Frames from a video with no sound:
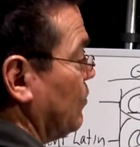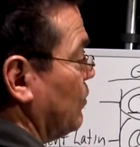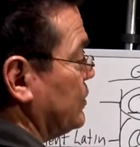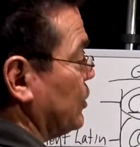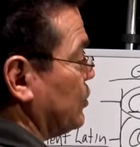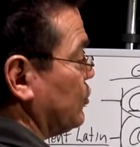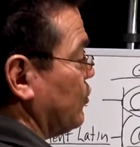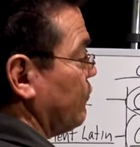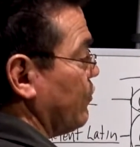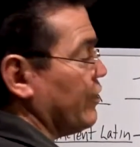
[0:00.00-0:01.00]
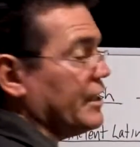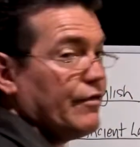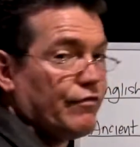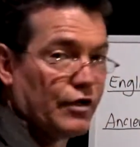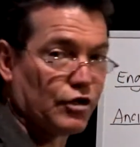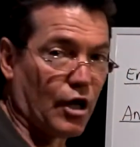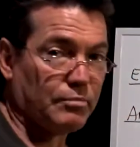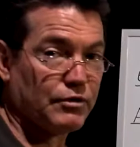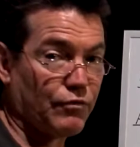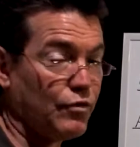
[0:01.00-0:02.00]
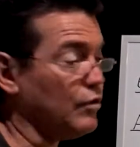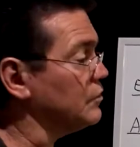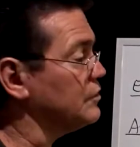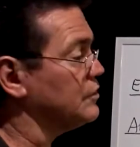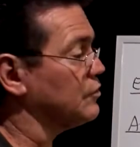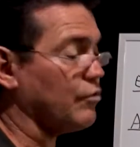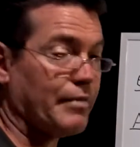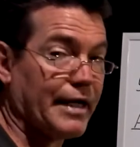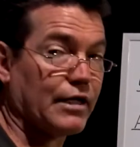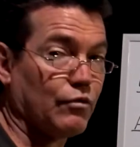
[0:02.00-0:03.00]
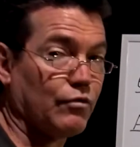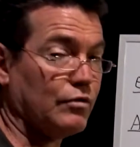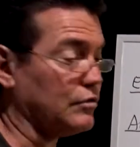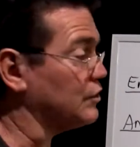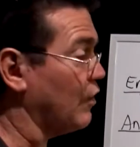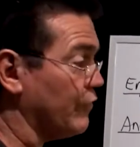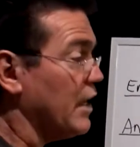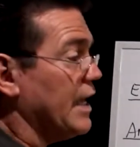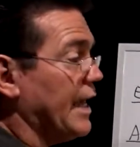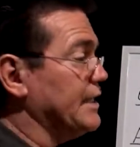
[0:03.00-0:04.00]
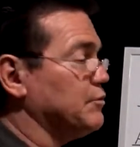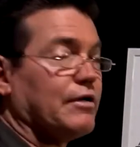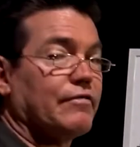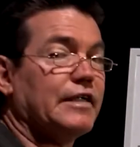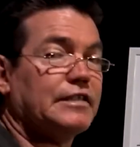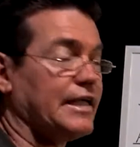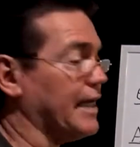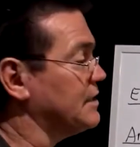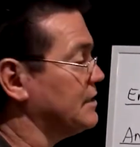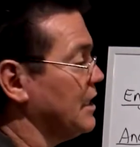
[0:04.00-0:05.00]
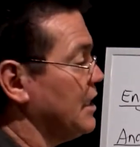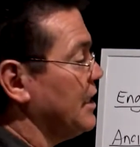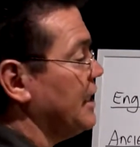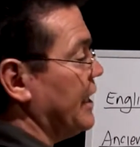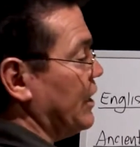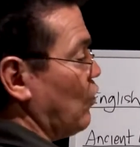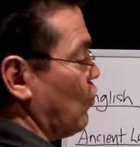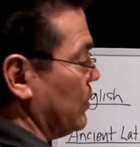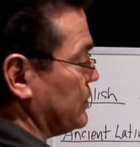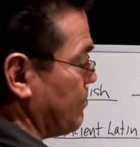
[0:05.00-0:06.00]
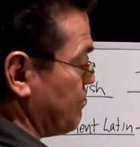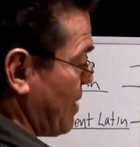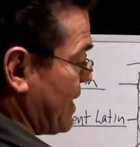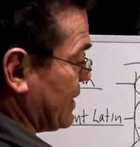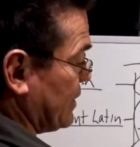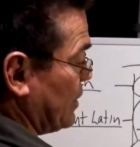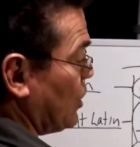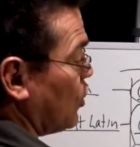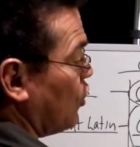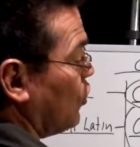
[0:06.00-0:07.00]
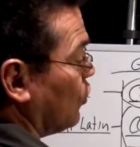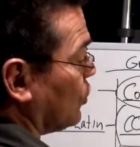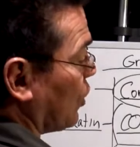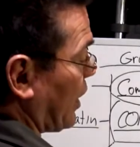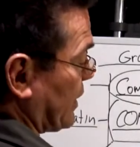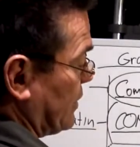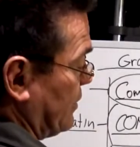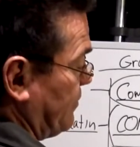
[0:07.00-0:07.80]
which are two very different types of rules, grammatical rules of each one of these texts, in order to make it look like